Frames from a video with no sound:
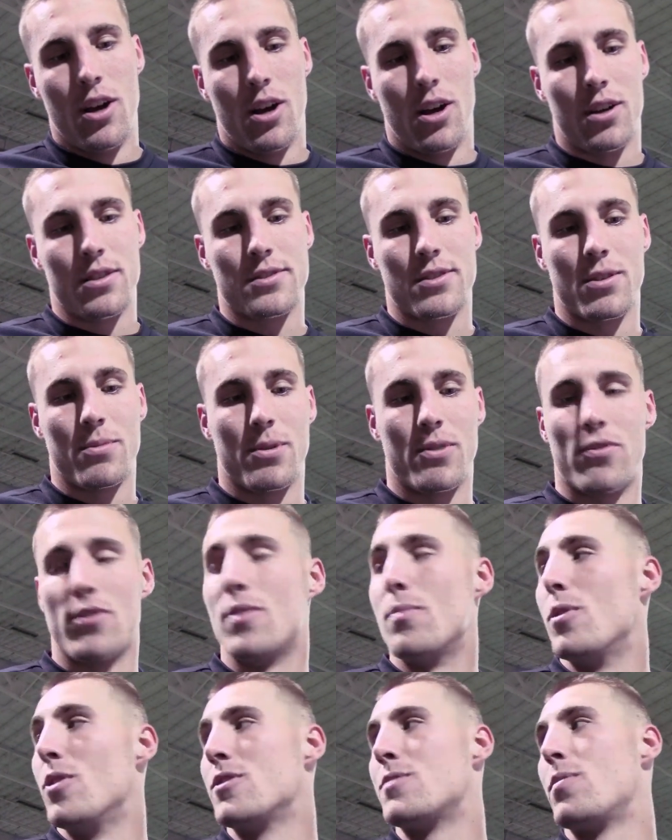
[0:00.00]
also, but
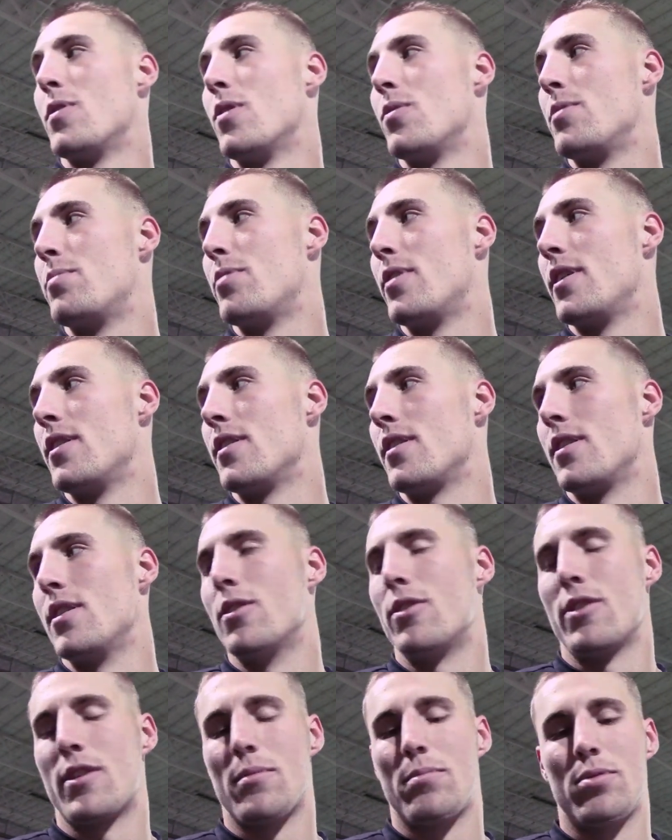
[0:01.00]
for the most part we played
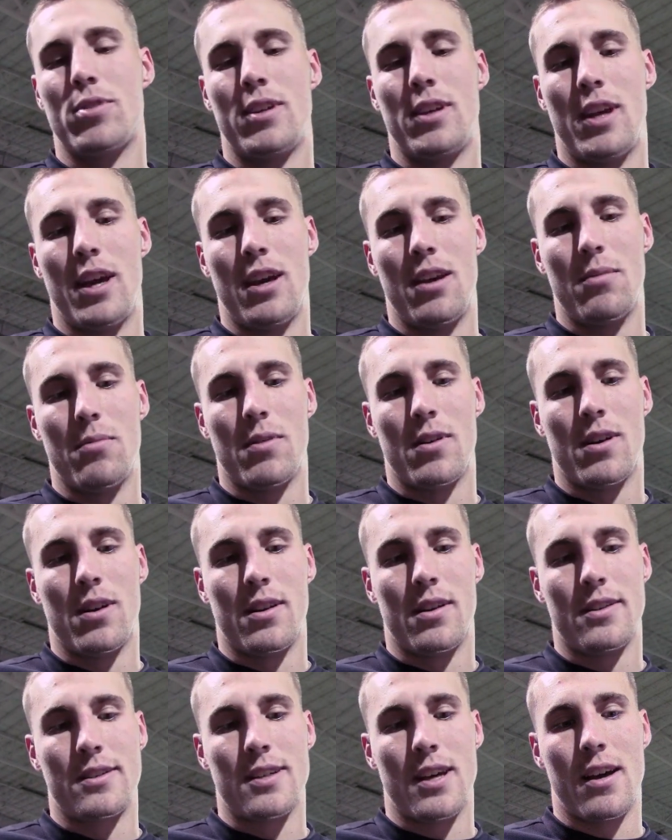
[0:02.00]
a complete game
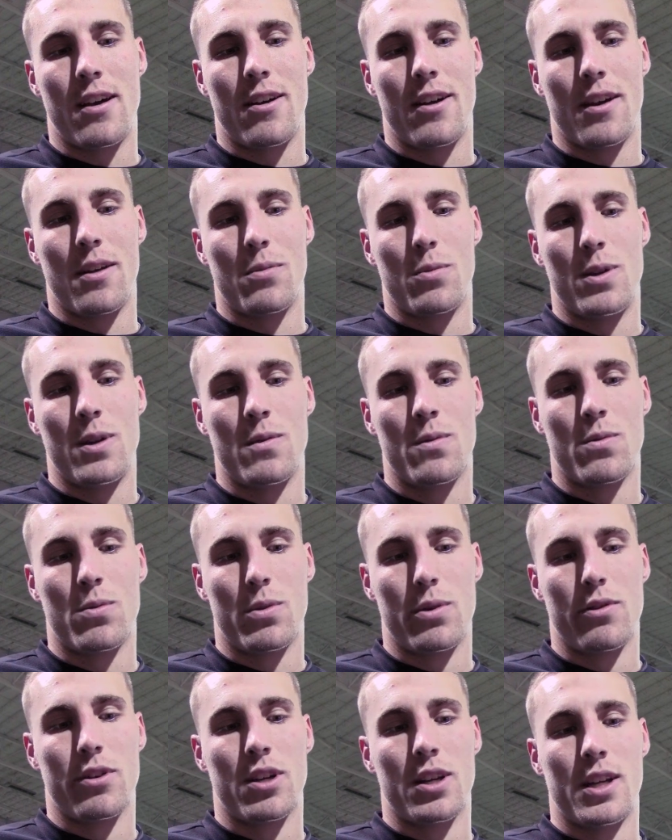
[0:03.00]
on Saturday, and we
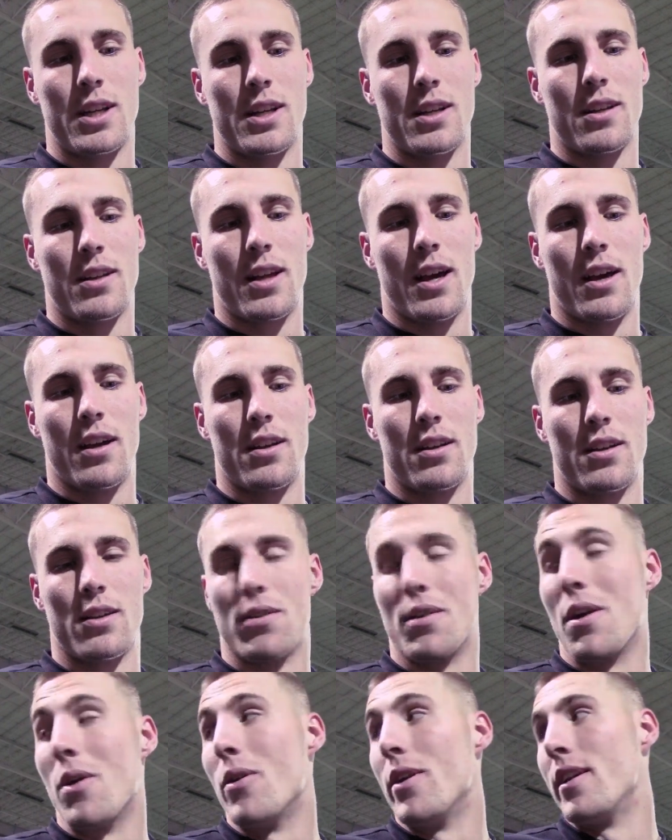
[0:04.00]
really needed that, you
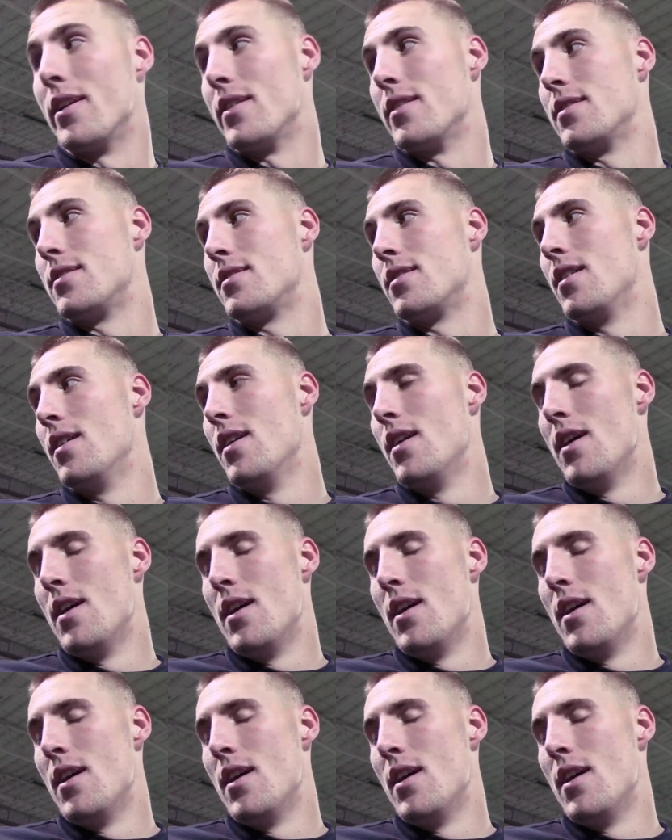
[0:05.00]
know, going into this